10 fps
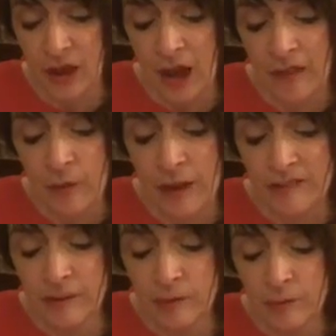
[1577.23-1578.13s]
And they
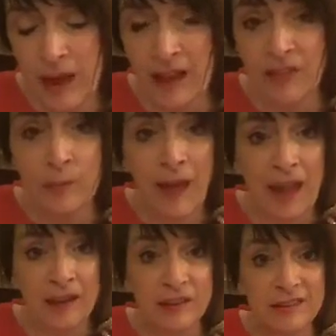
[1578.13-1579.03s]
went up to the
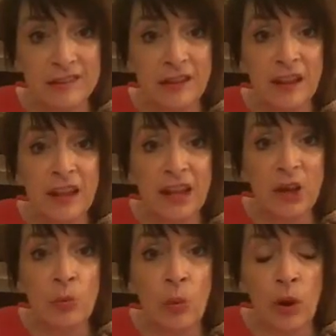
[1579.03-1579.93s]
palace
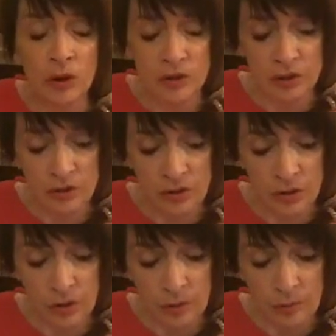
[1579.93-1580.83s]
in one
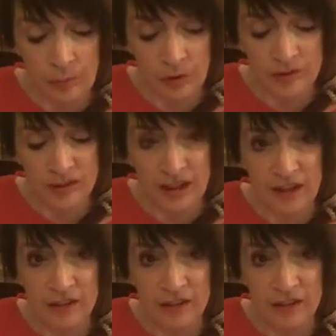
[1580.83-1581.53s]
body.